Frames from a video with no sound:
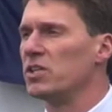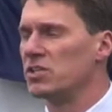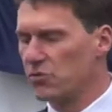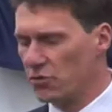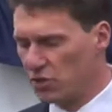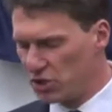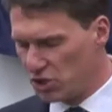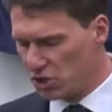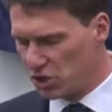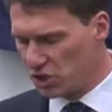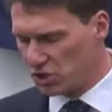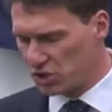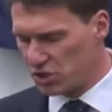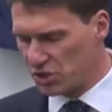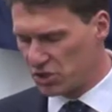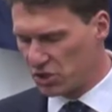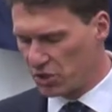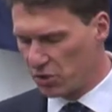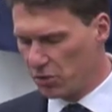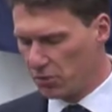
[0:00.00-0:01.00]
is
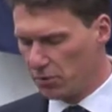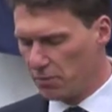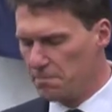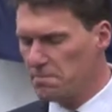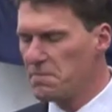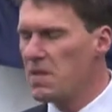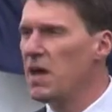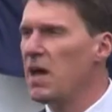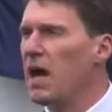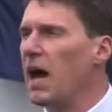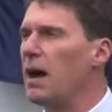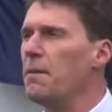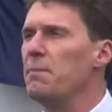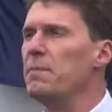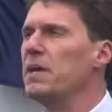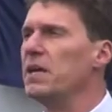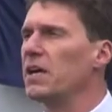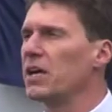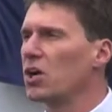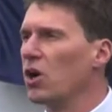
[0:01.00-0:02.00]
reduced to a
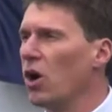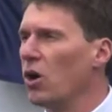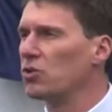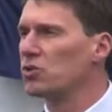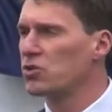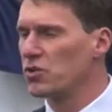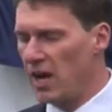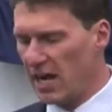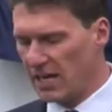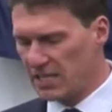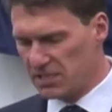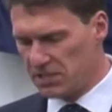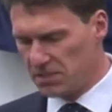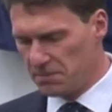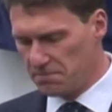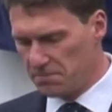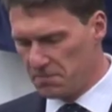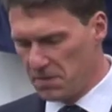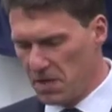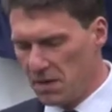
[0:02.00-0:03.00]
mere contract
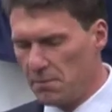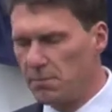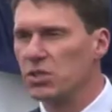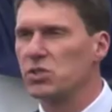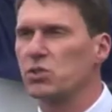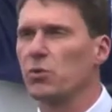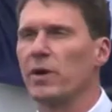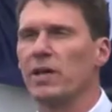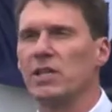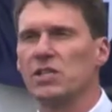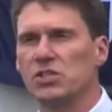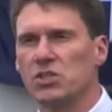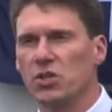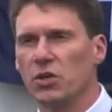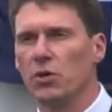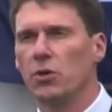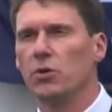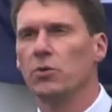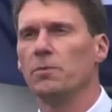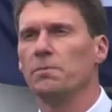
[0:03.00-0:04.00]
between
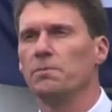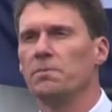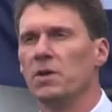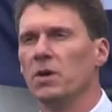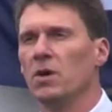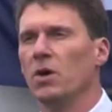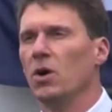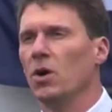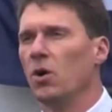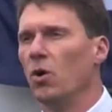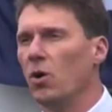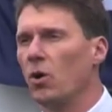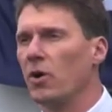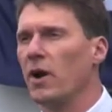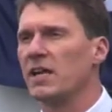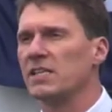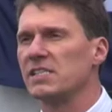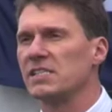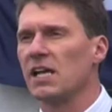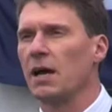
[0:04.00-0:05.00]
two, or
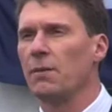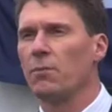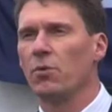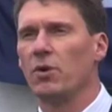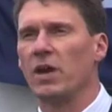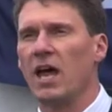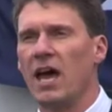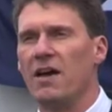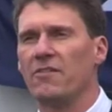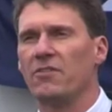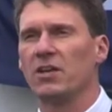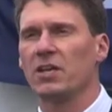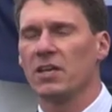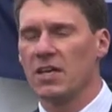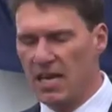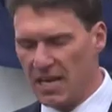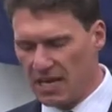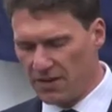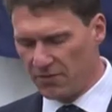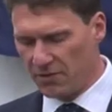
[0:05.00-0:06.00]
as some would have
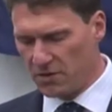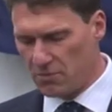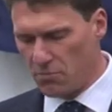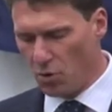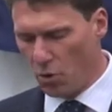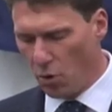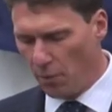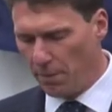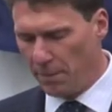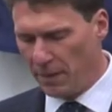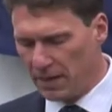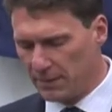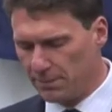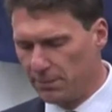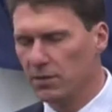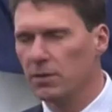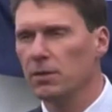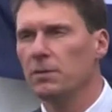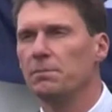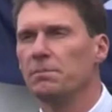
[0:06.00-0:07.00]
it, even more
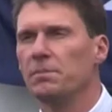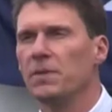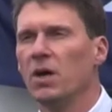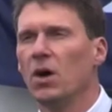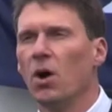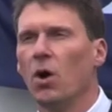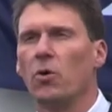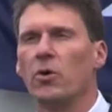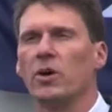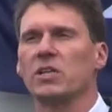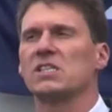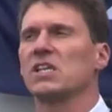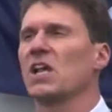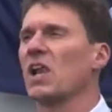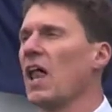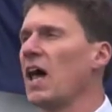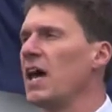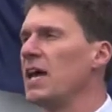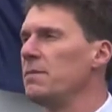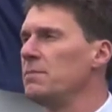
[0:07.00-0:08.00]
people, or it's
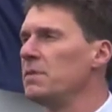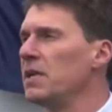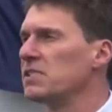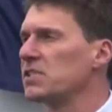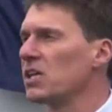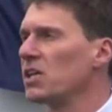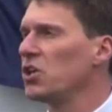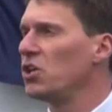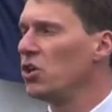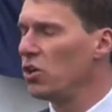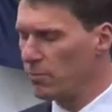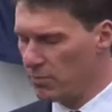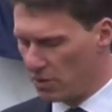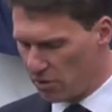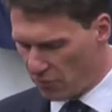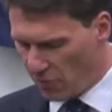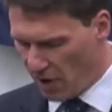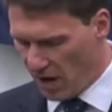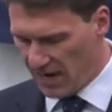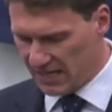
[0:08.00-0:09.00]
claimed as a human
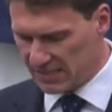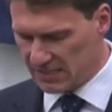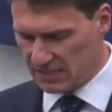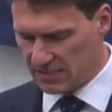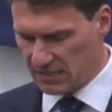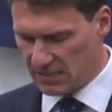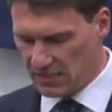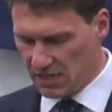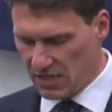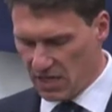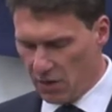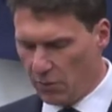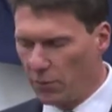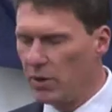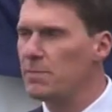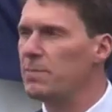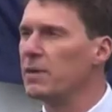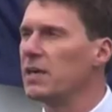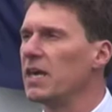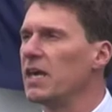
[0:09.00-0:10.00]
right,
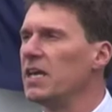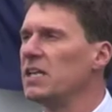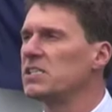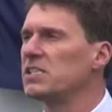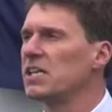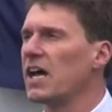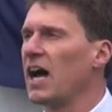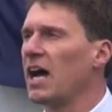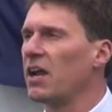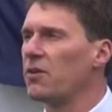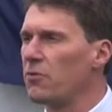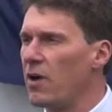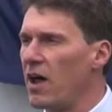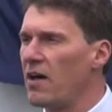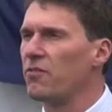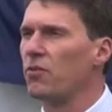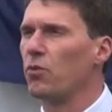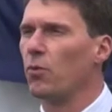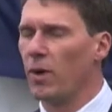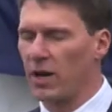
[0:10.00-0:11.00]
we begin to
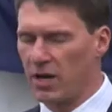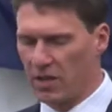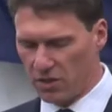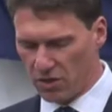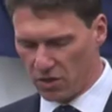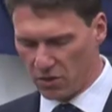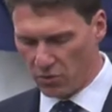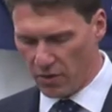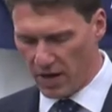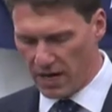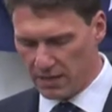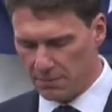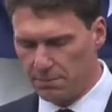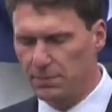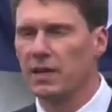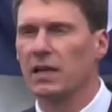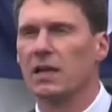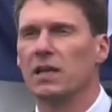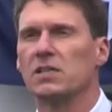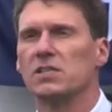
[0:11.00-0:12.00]
unravel one of the great
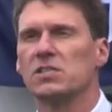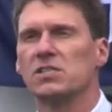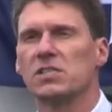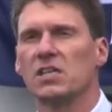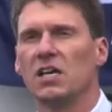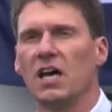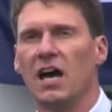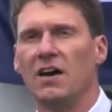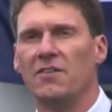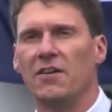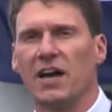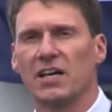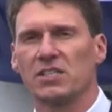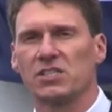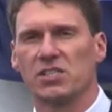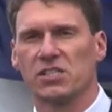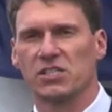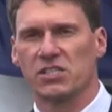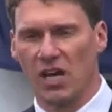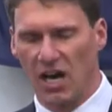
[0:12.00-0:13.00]
pillars of our
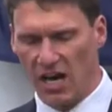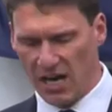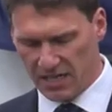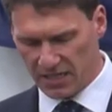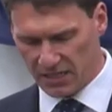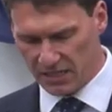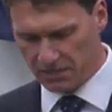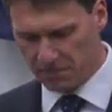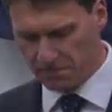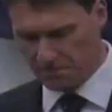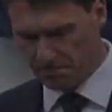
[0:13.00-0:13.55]
society.